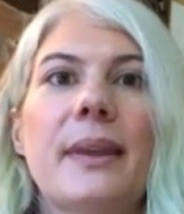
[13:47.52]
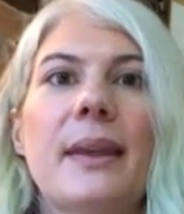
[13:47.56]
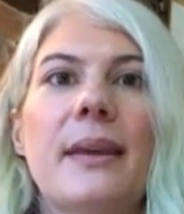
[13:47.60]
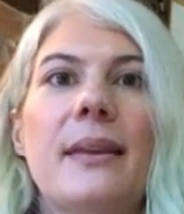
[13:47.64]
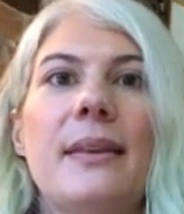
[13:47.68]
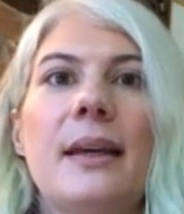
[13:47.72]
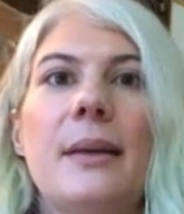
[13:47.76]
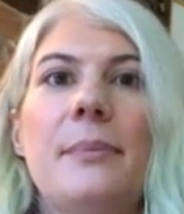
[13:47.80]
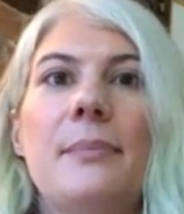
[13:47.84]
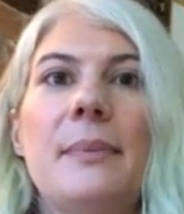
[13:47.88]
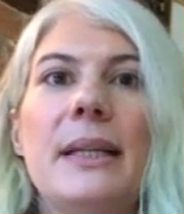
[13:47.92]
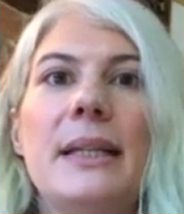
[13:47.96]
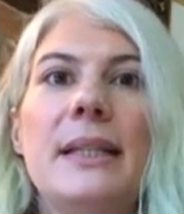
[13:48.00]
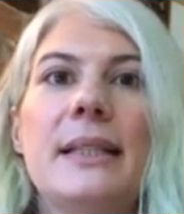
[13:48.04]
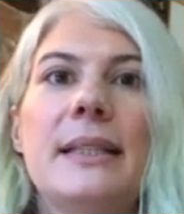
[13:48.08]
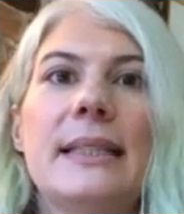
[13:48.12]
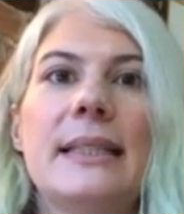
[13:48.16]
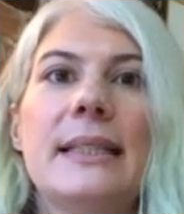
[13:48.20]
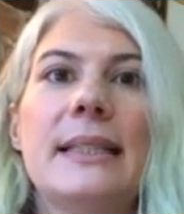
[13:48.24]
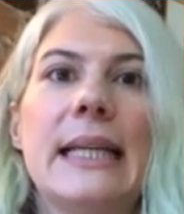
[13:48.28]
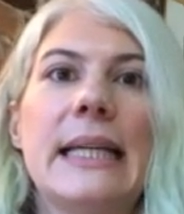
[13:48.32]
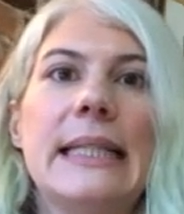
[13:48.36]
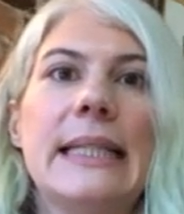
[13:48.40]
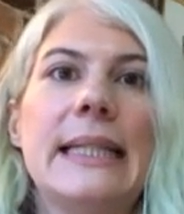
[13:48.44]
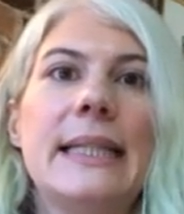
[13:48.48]
that made it
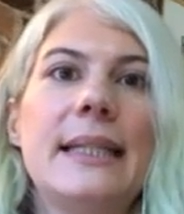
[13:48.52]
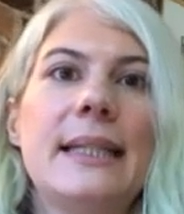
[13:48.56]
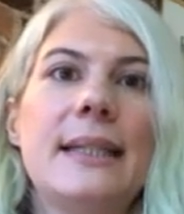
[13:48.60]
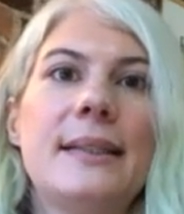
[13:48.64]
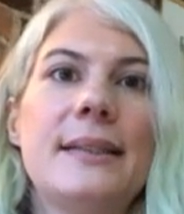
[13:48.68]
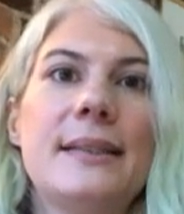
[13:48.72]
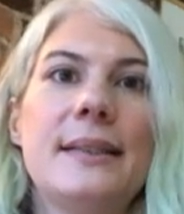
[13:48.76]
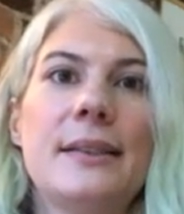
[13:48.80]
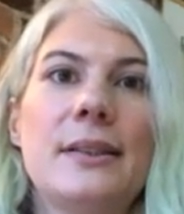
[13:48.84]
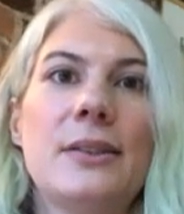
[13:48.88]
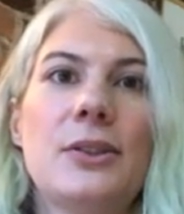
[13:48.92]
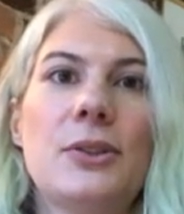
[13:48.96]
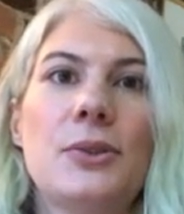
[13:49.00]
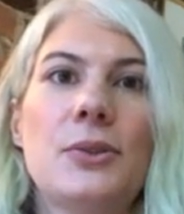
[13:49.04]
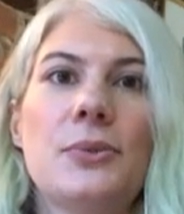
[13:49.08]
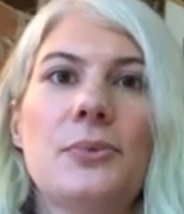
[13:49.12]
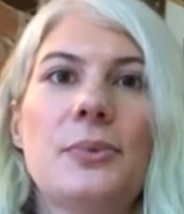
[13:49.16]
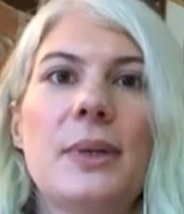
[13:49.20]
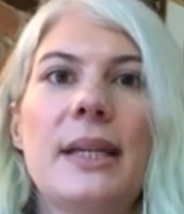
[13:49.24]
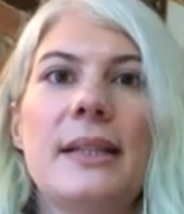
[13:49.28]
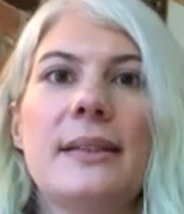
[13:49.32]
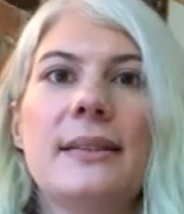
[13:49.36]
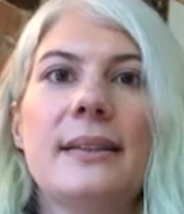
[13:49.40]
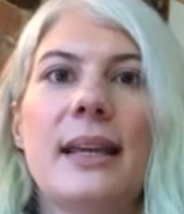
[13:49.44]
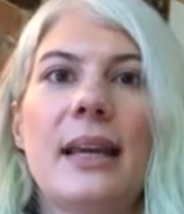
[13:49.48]
slightly easier to
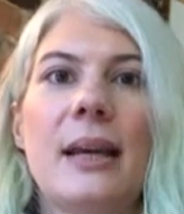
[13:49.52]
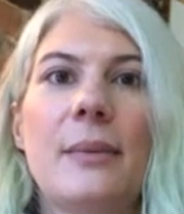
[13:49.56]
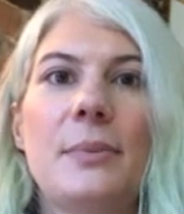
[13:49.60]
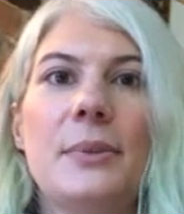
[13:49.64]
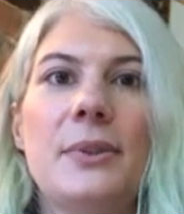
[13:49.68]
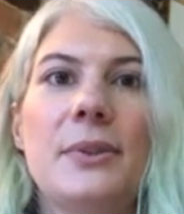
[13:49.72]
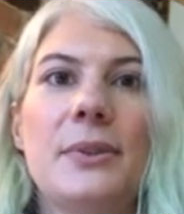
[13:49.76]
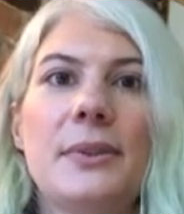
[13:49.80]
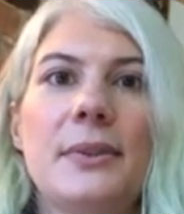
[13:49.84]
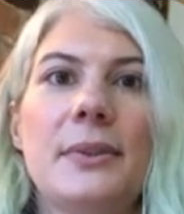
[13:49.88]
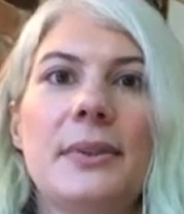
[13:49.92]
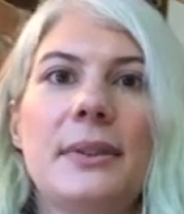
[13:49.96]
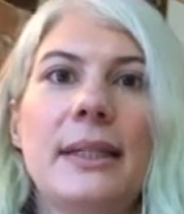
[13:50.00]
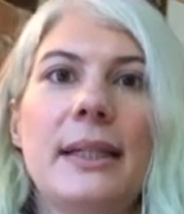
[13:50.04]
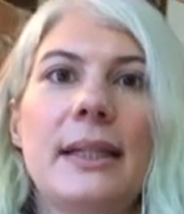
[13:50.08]
raise capital,